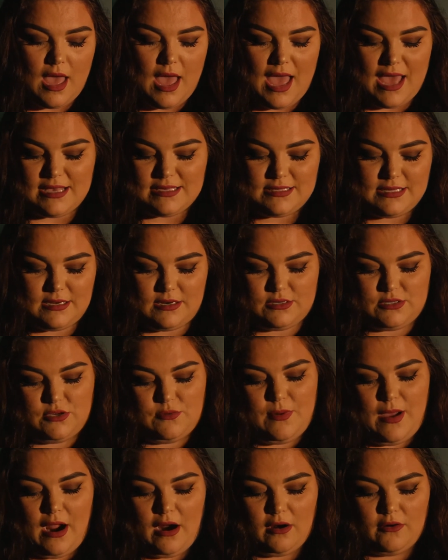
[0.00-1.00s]
As they are so
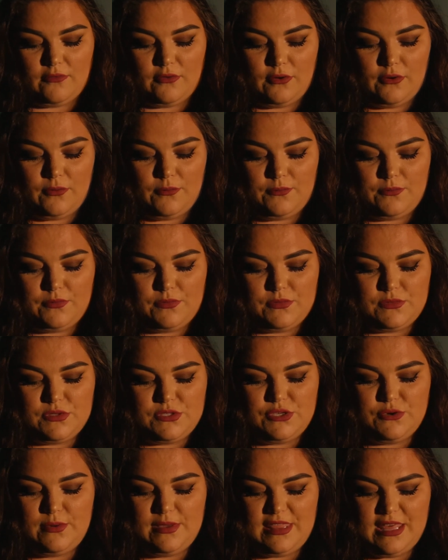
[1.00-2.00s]
powerful,
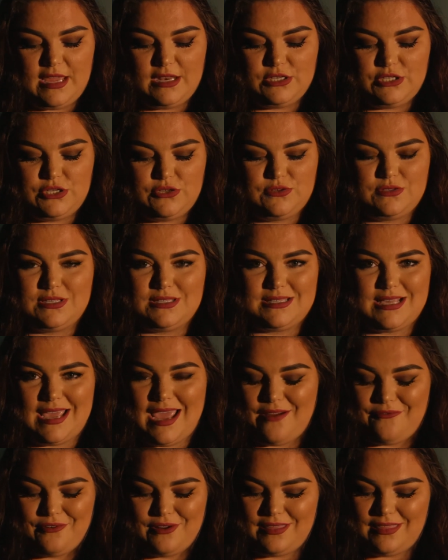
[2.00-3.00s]
do we then choose to say
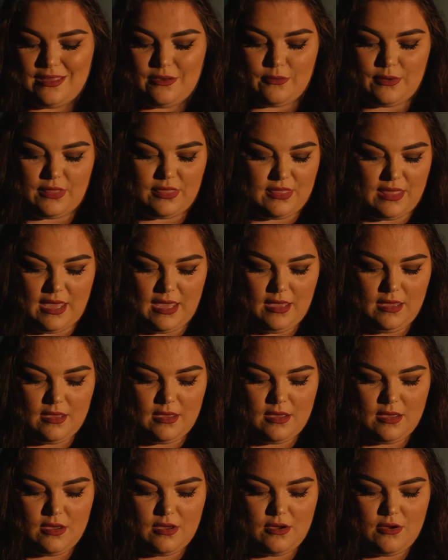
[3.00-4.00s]
everything we
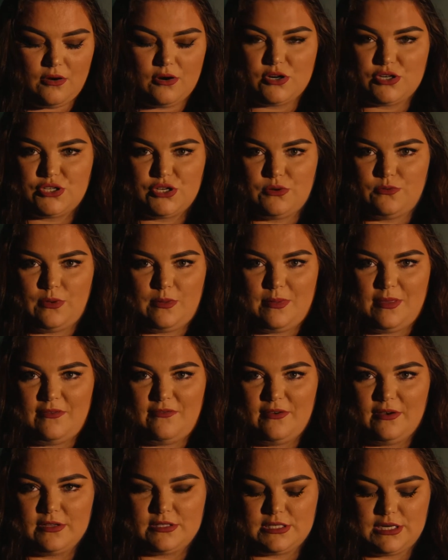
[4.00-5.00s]
think, or should we be
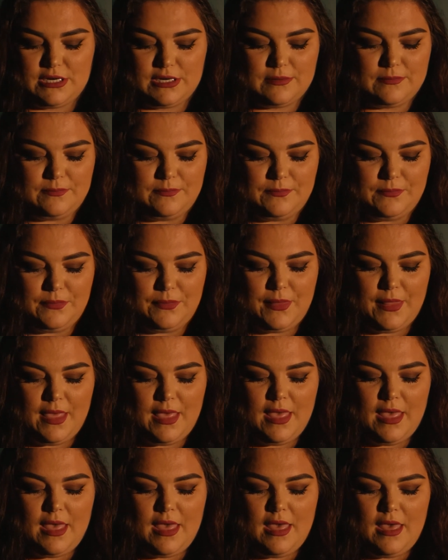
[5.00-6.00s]
filtered?
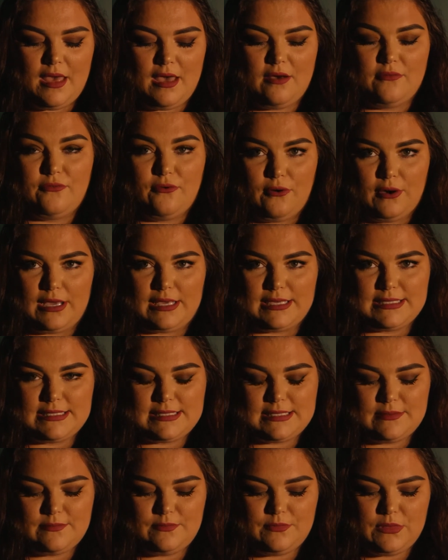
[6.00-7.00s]
A
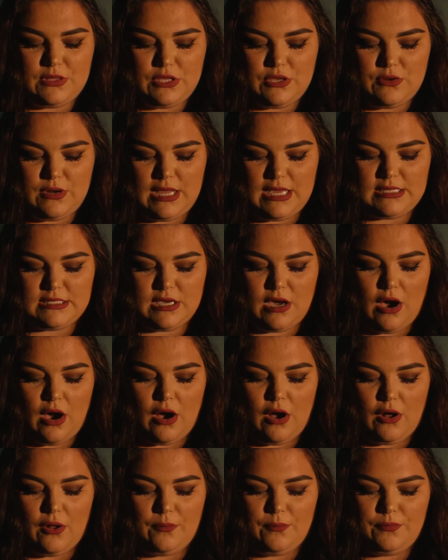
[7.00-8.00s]
voice, unique to
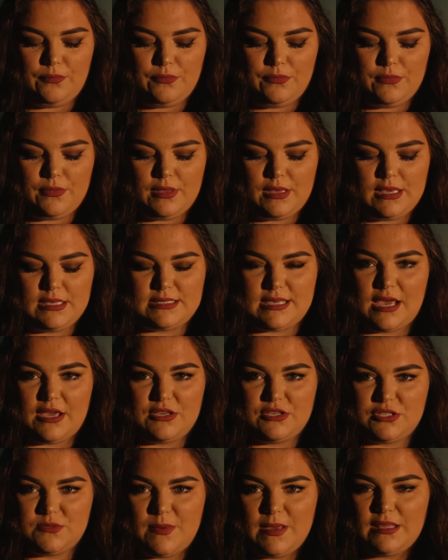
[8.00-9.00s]
all, is how
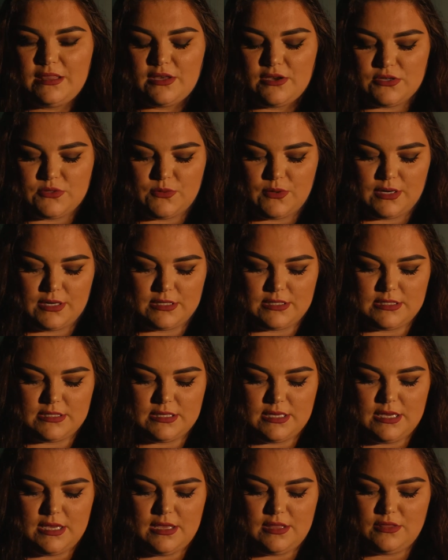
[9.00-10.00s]
you speak those
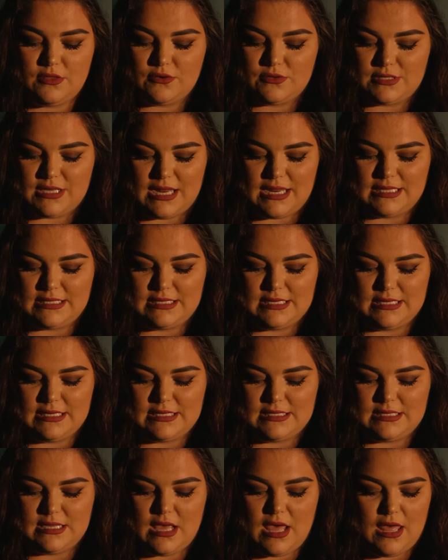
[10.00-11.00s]
words, those
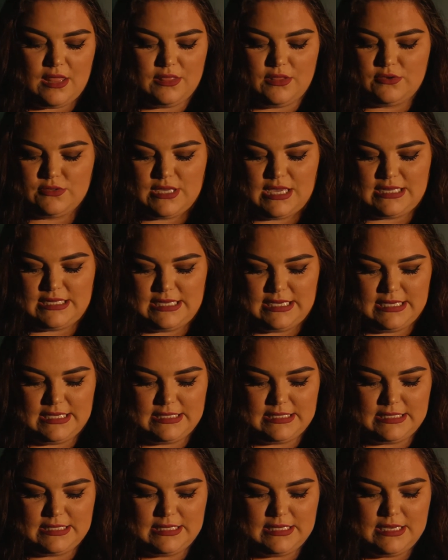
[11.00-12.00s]
sentences, and those
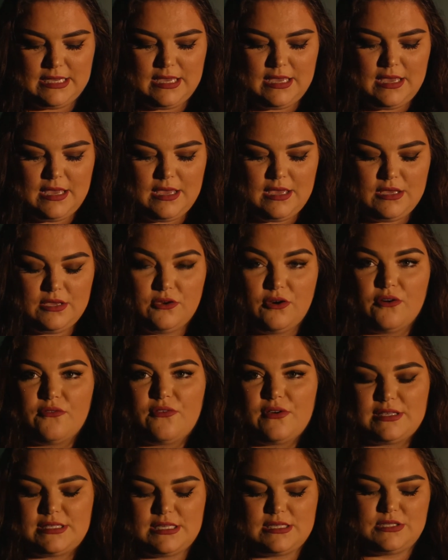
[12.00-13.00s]
ideas. Your
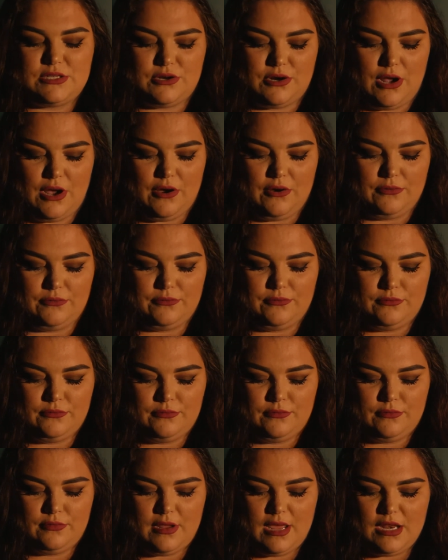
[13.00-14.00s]
voice is your own,
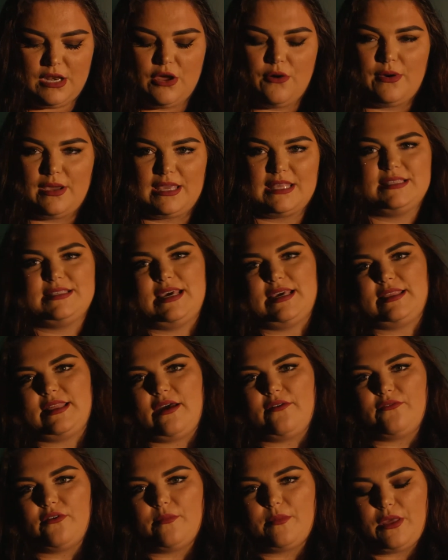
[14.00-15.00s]
and no one can take
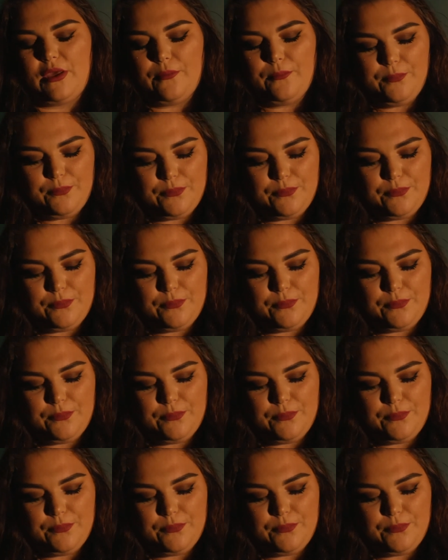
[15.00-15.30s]
that from you.